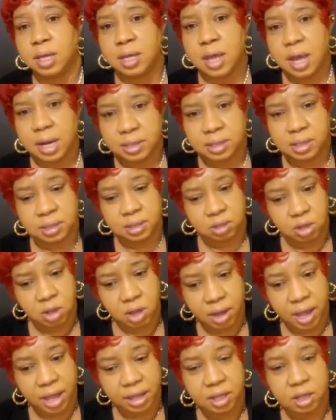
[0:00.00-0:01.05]
You understand? So
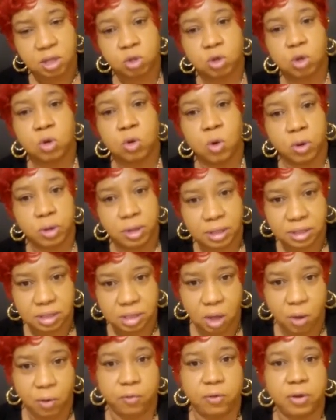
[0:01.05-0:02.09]
you're getting to know
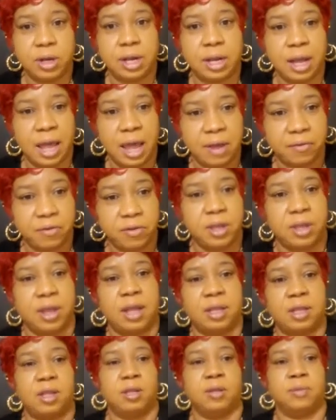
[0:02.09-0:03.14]
yourself in life, and
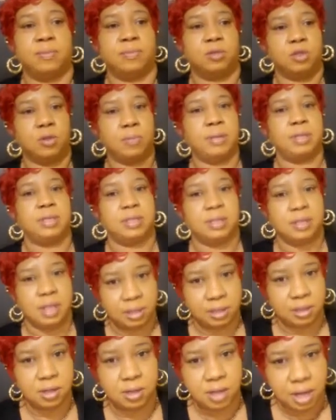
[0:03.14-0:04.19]
you're getting to be
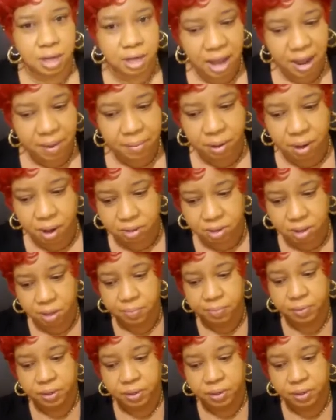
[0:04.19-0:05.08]
settled in life, because